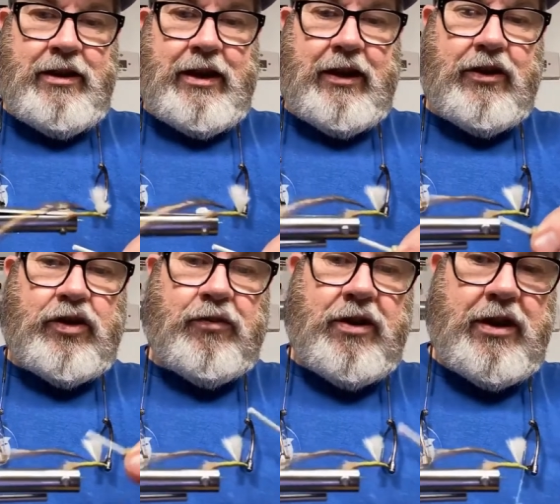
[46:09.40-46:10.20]
That
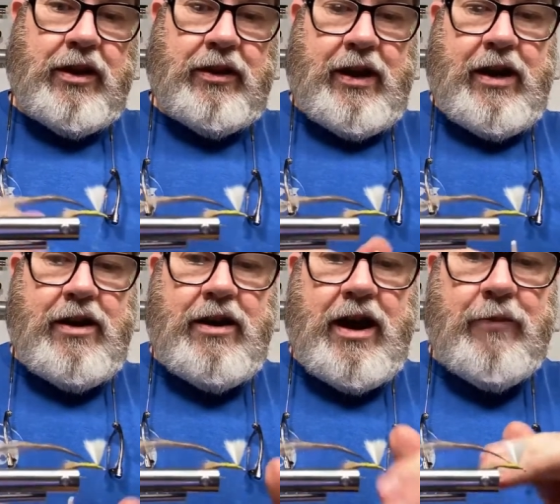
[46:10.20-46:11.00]
looks pretty good
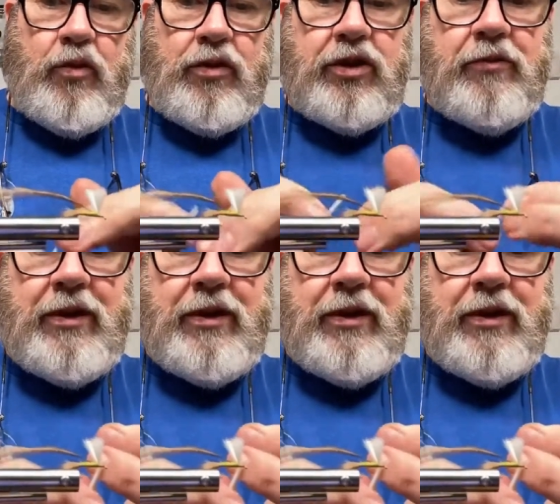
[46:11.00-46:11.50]
there. I'm going to